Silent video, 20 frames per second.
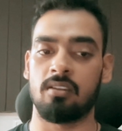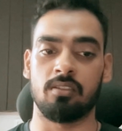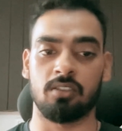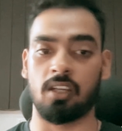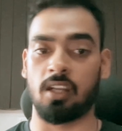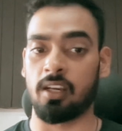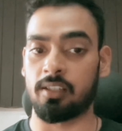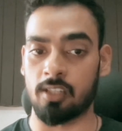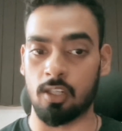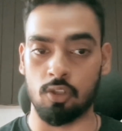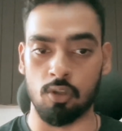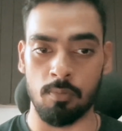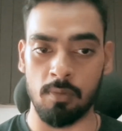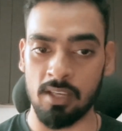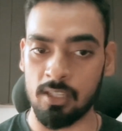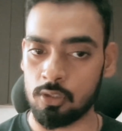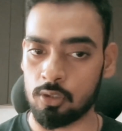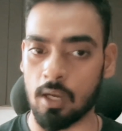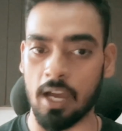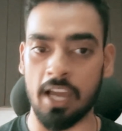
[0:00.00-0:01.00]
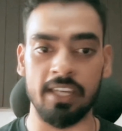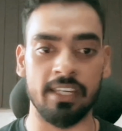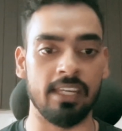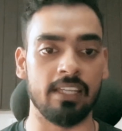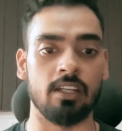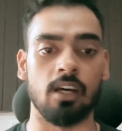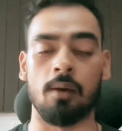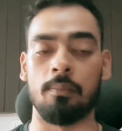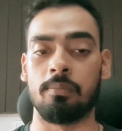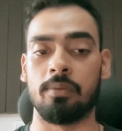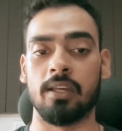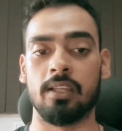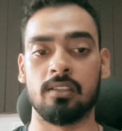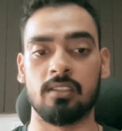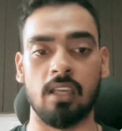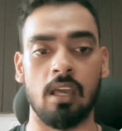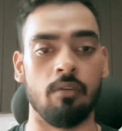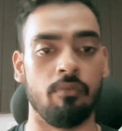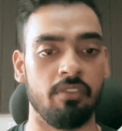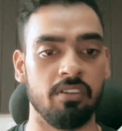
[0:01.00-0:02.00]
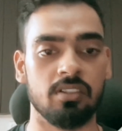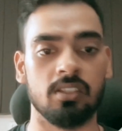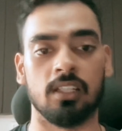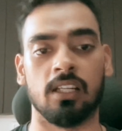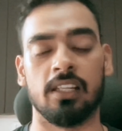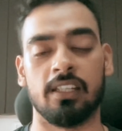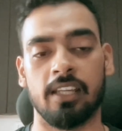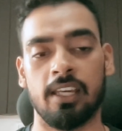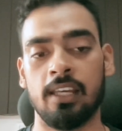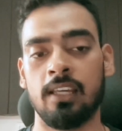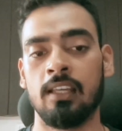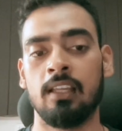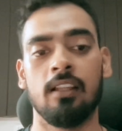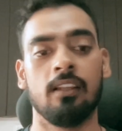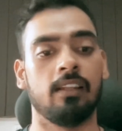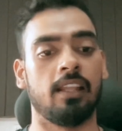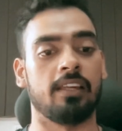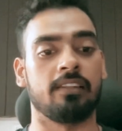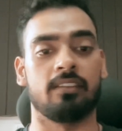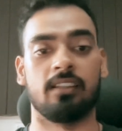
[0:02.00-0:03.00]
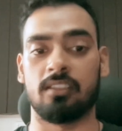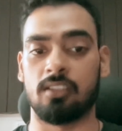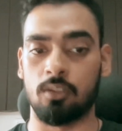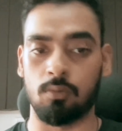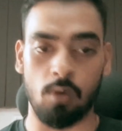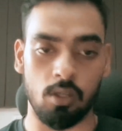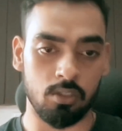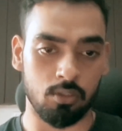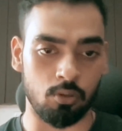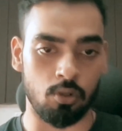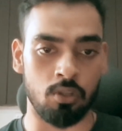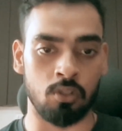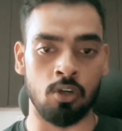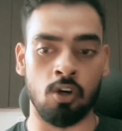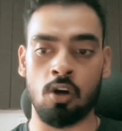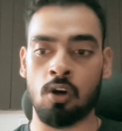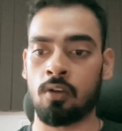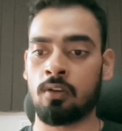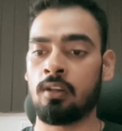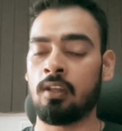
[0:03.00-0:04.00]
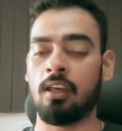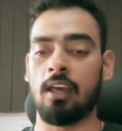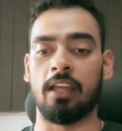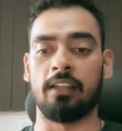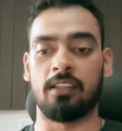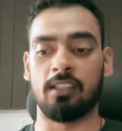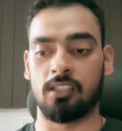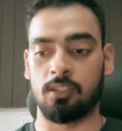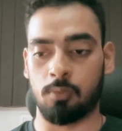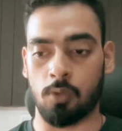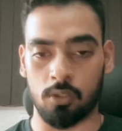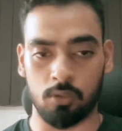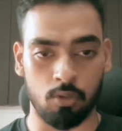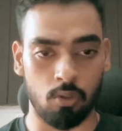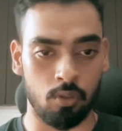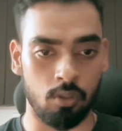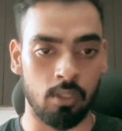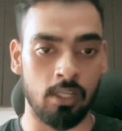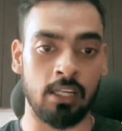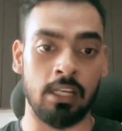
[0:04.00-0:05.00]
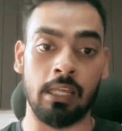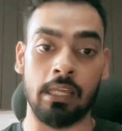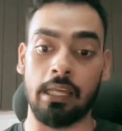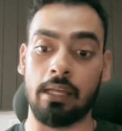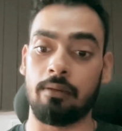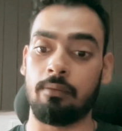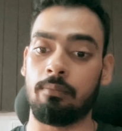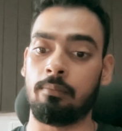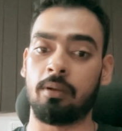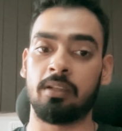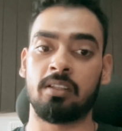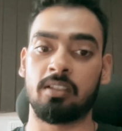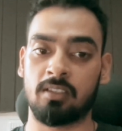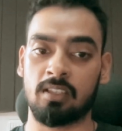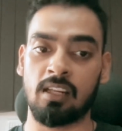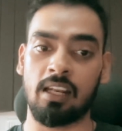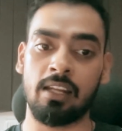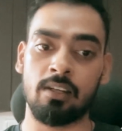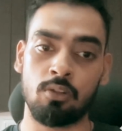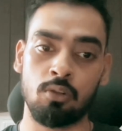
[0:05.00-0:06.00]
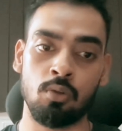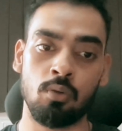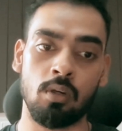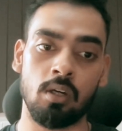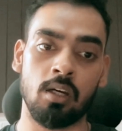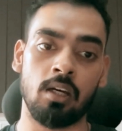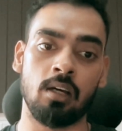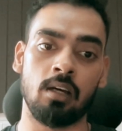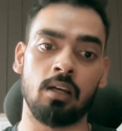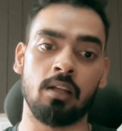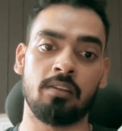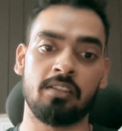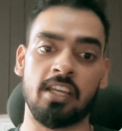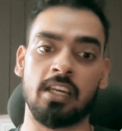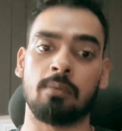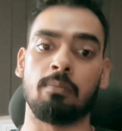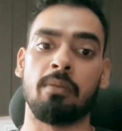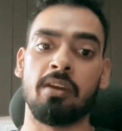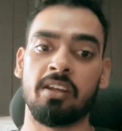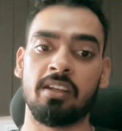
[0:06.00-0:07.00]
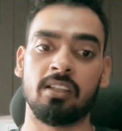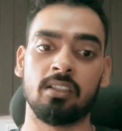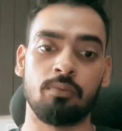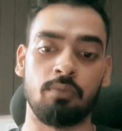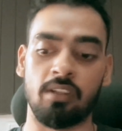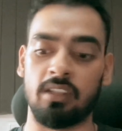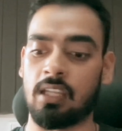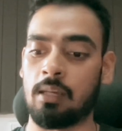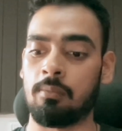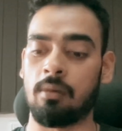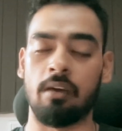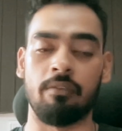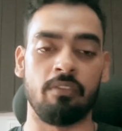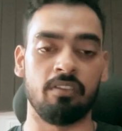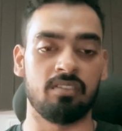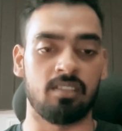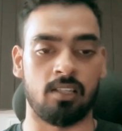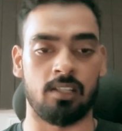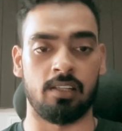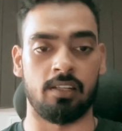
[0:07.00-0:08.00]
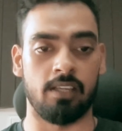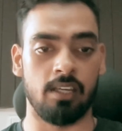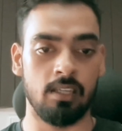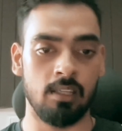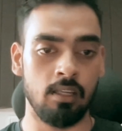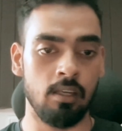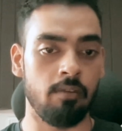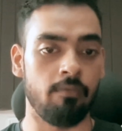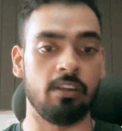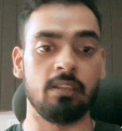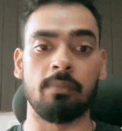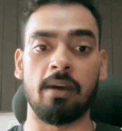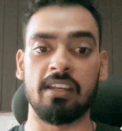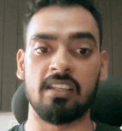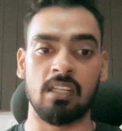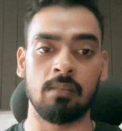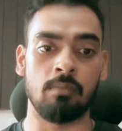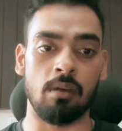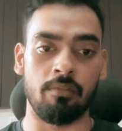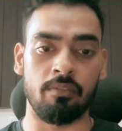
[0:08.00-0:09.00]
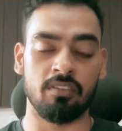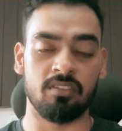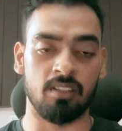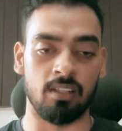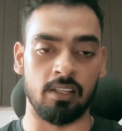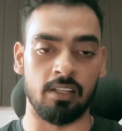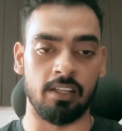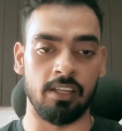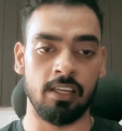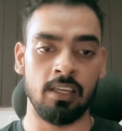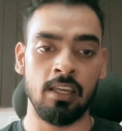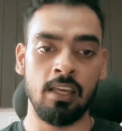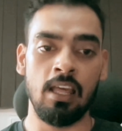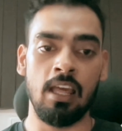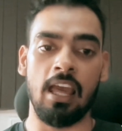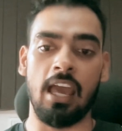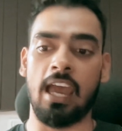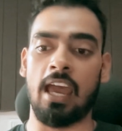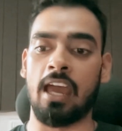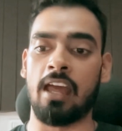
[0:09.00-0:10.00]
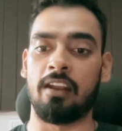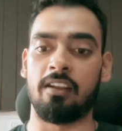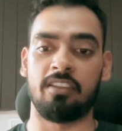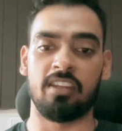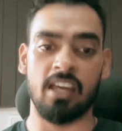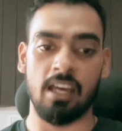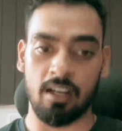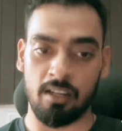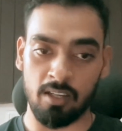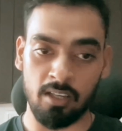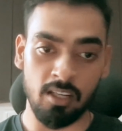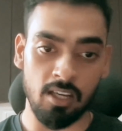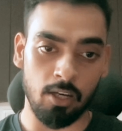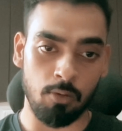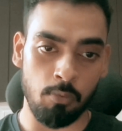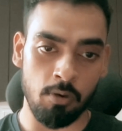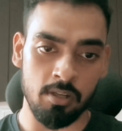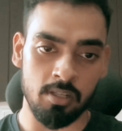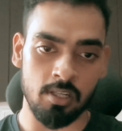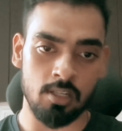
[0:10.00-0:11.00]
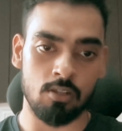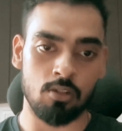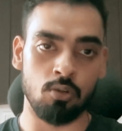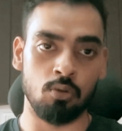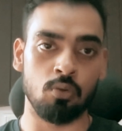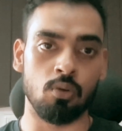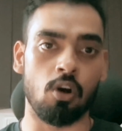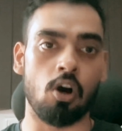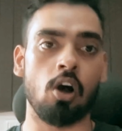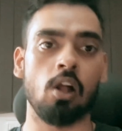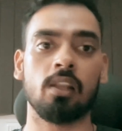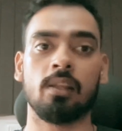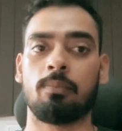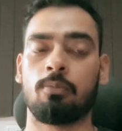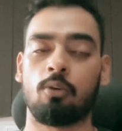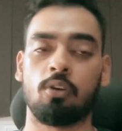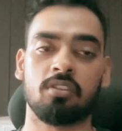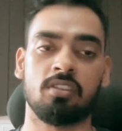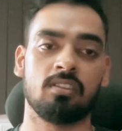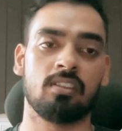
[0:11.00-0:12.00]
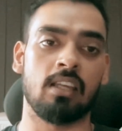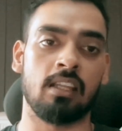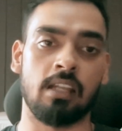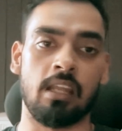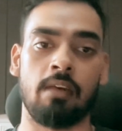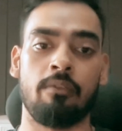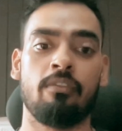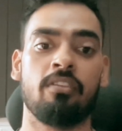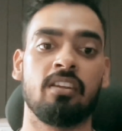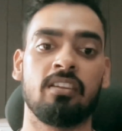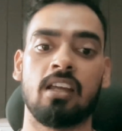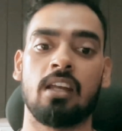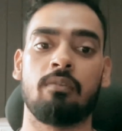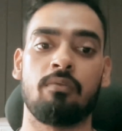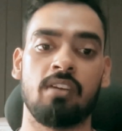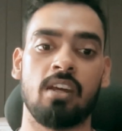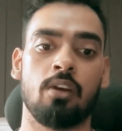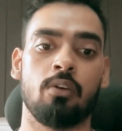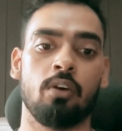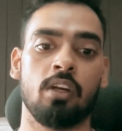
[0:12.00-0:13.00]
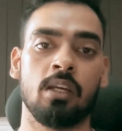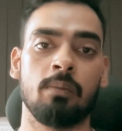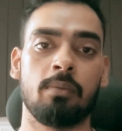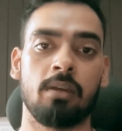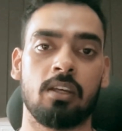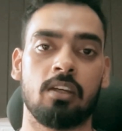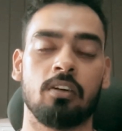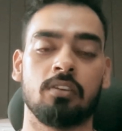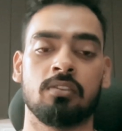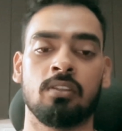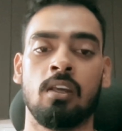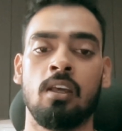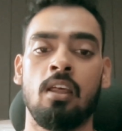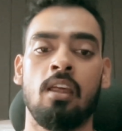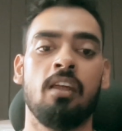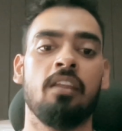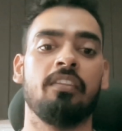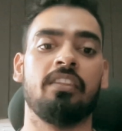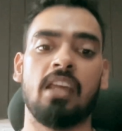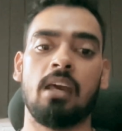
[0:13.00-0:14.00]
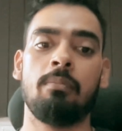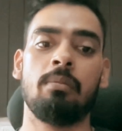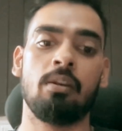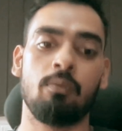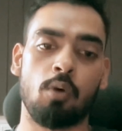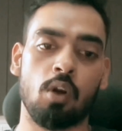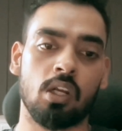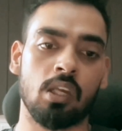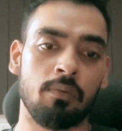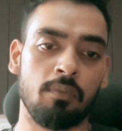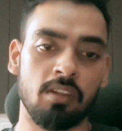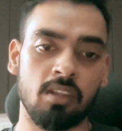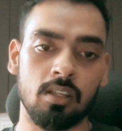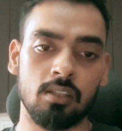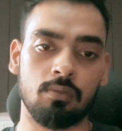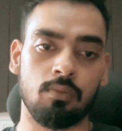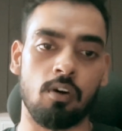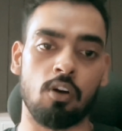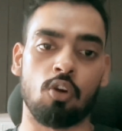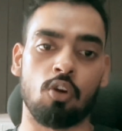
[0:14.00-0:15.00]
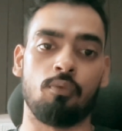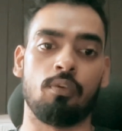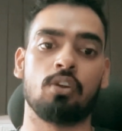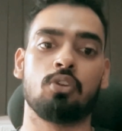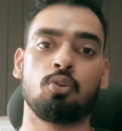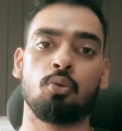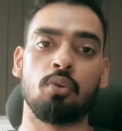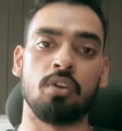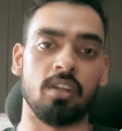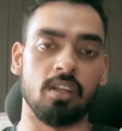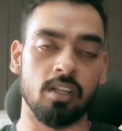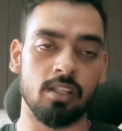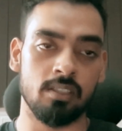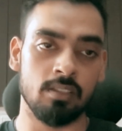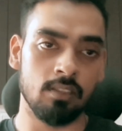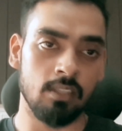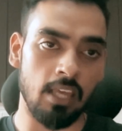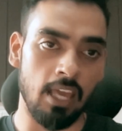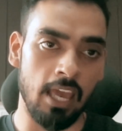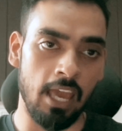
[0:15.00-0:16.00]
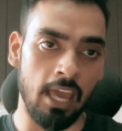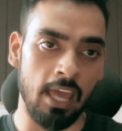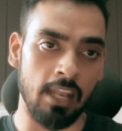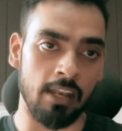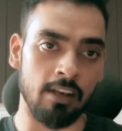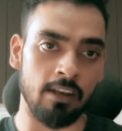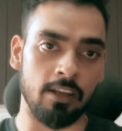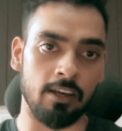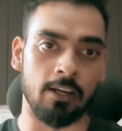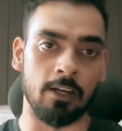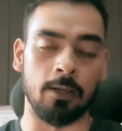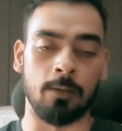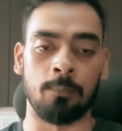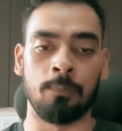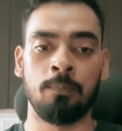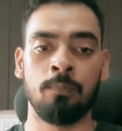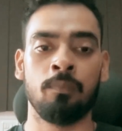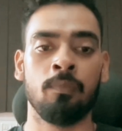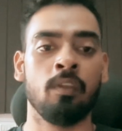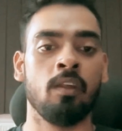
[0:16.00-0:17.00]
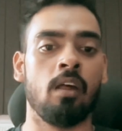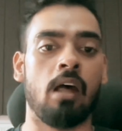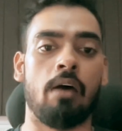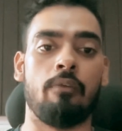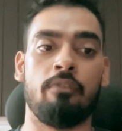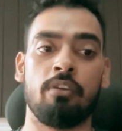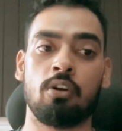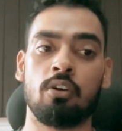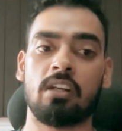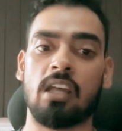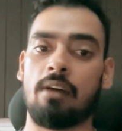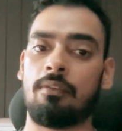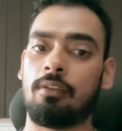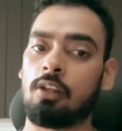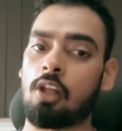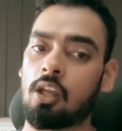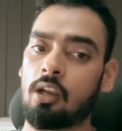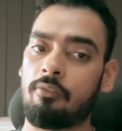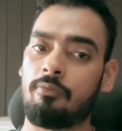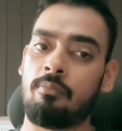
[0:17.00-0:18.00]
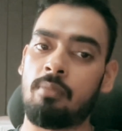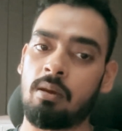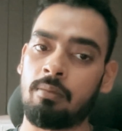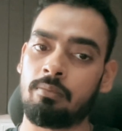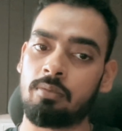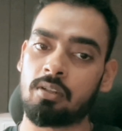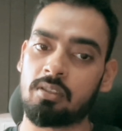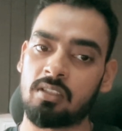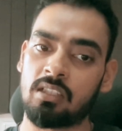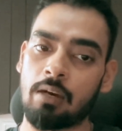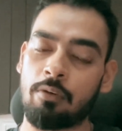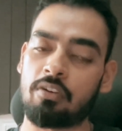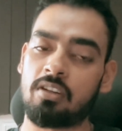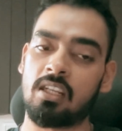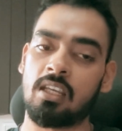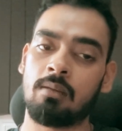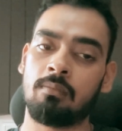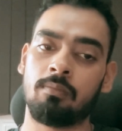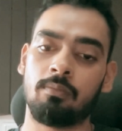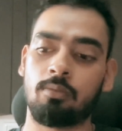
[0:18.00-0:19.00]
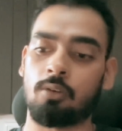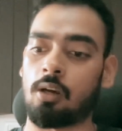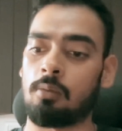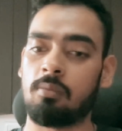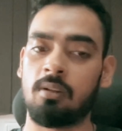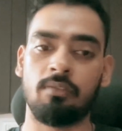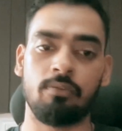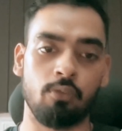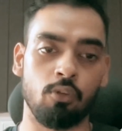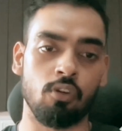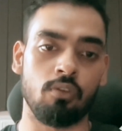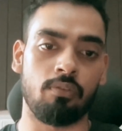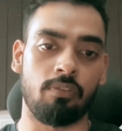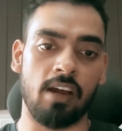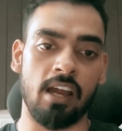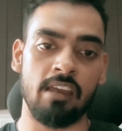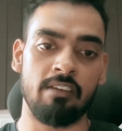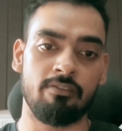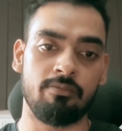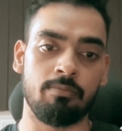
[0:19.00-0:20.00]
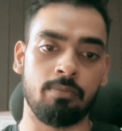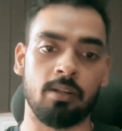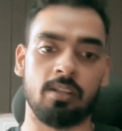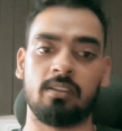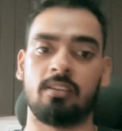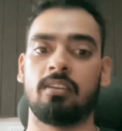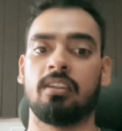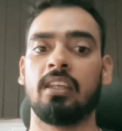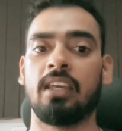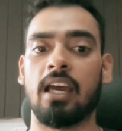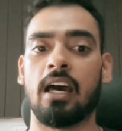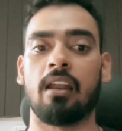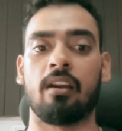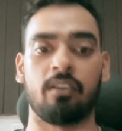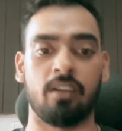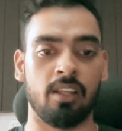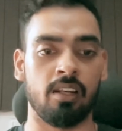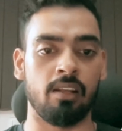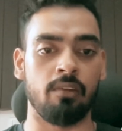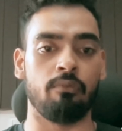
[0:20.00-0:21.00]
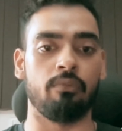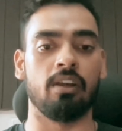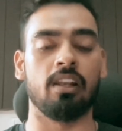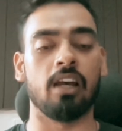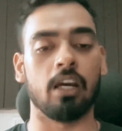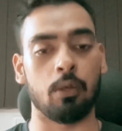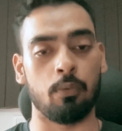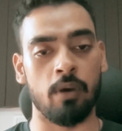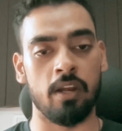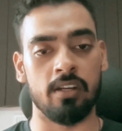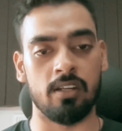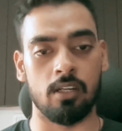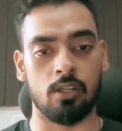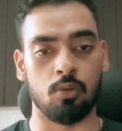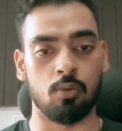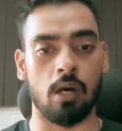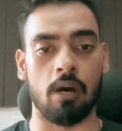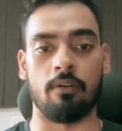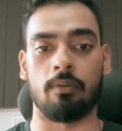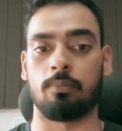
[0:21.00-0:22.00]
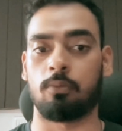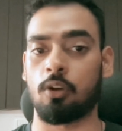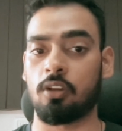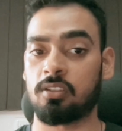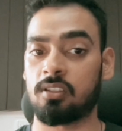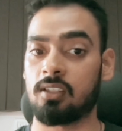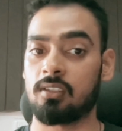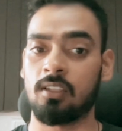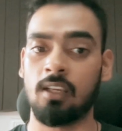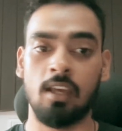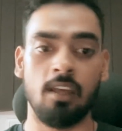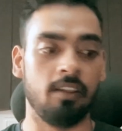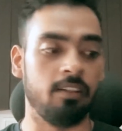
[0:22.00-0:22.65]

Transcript: is connected to me, so I get updates every single day, like this is what's going on and this is what's going on. But still I do take meetings with them every single day, with my team every single day, and they are really acquainted to all the process and everything that we are doing, because they've been working with us for over 2 years. And we don't have a lot of members in our team, probably 4 or 5, but they are really well acquainted to our process.